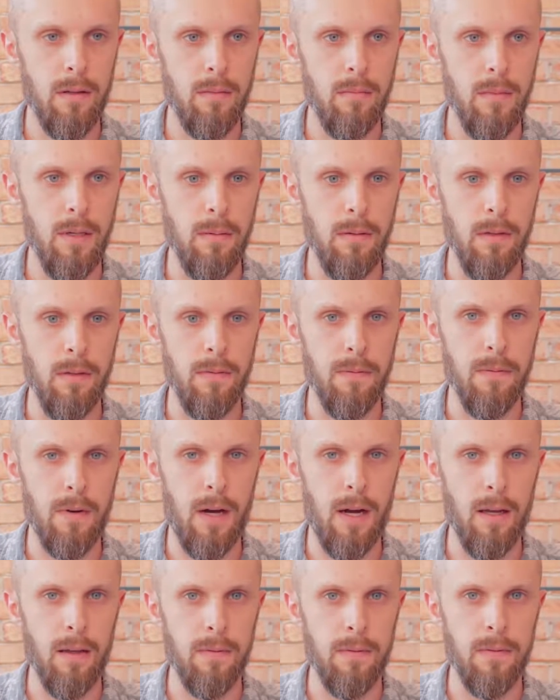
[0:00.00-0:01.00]
maybe
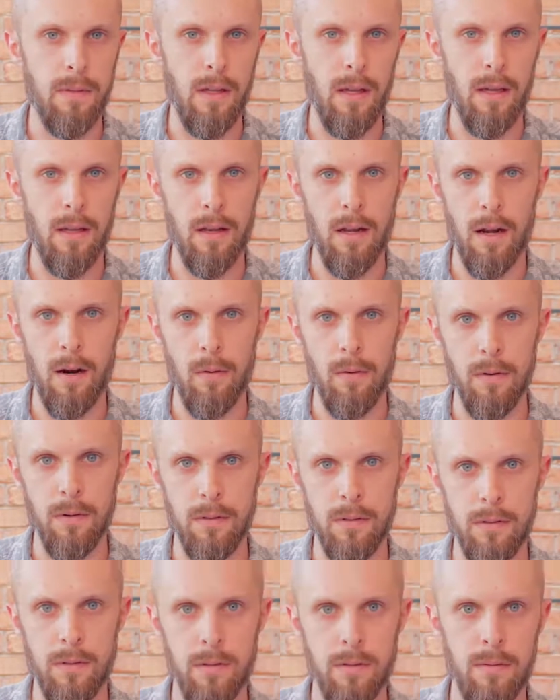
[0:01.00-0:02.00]
5 to 8
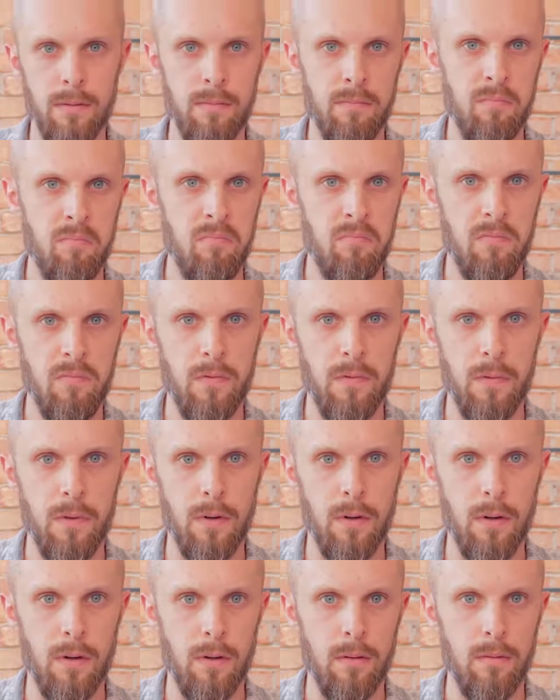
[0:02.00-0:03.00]
hours
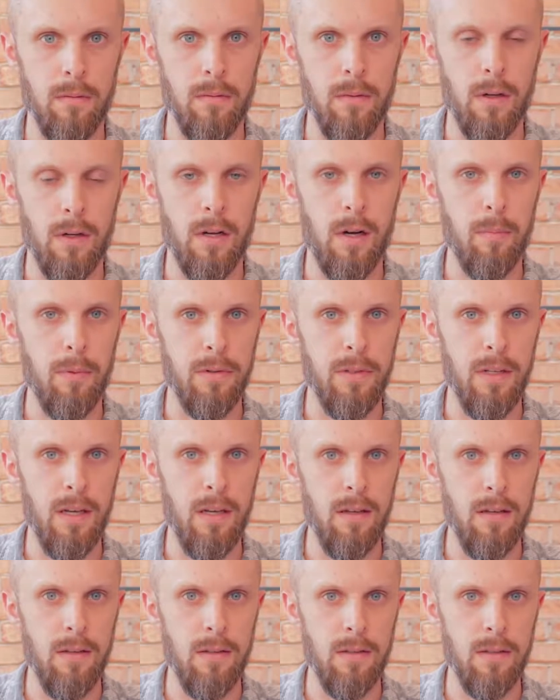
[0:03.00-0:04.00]
for a couple
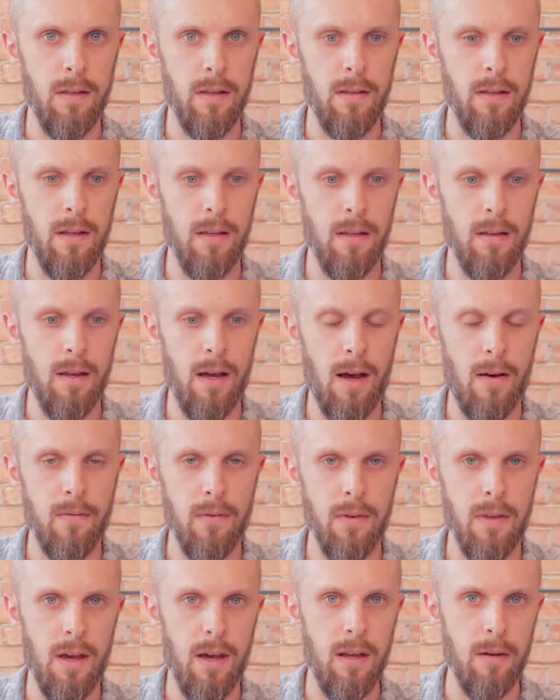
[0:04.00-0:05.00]
days, and then
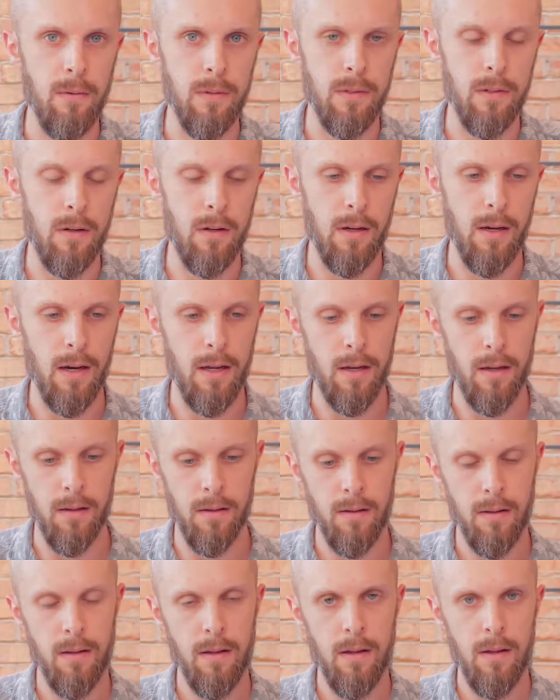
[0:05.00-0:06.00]
after that it was all kind of
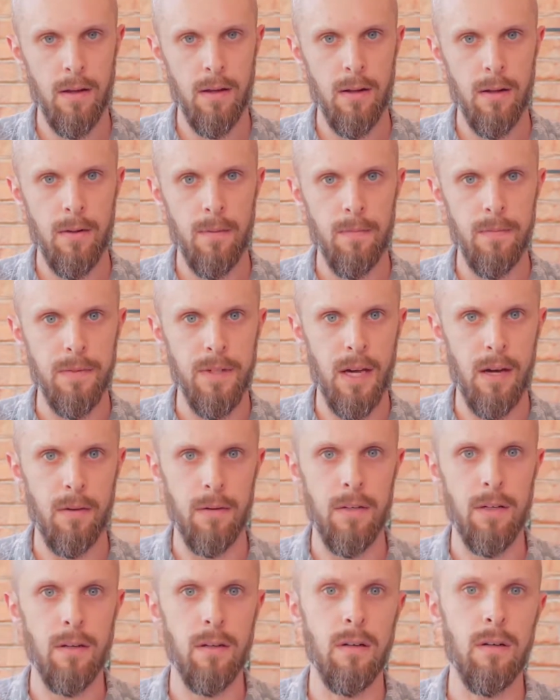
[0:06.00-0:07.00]

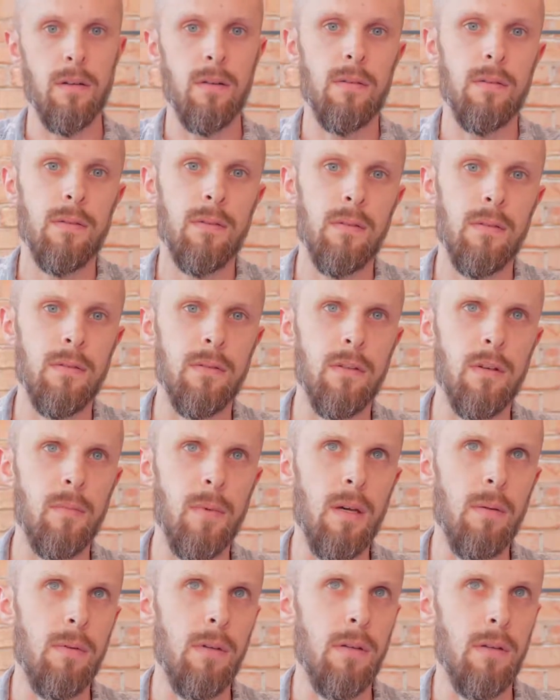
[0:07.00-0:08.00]
downhill. So
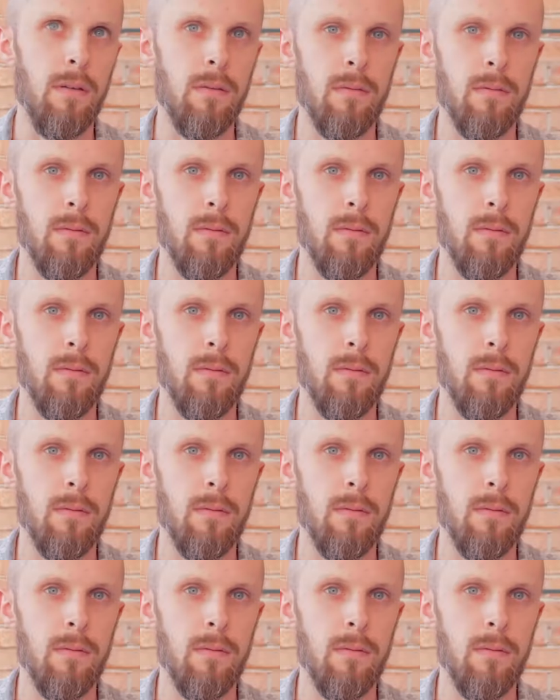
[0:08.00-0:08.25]
maybe